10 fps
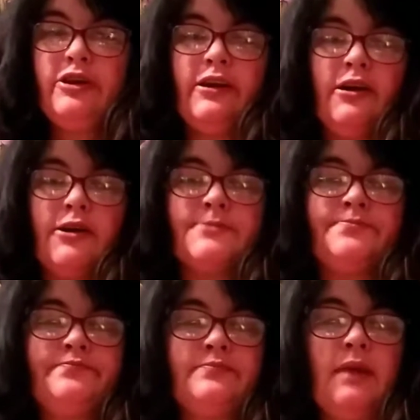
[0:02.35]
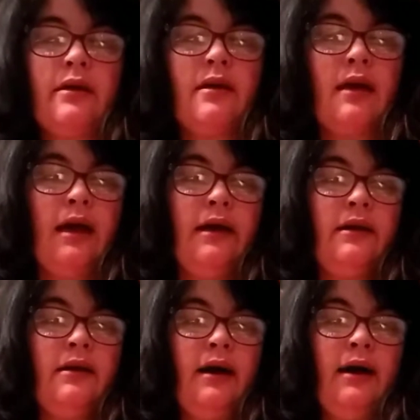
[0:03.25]
here,
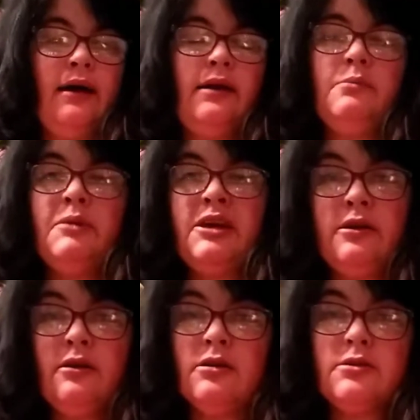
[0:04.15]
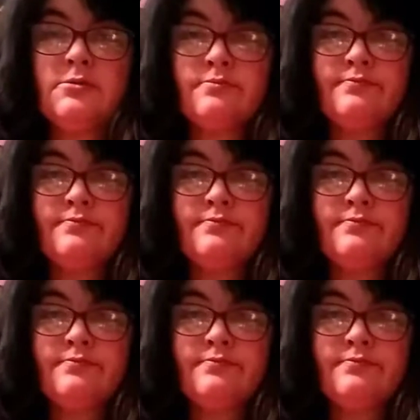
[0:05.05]
and I am here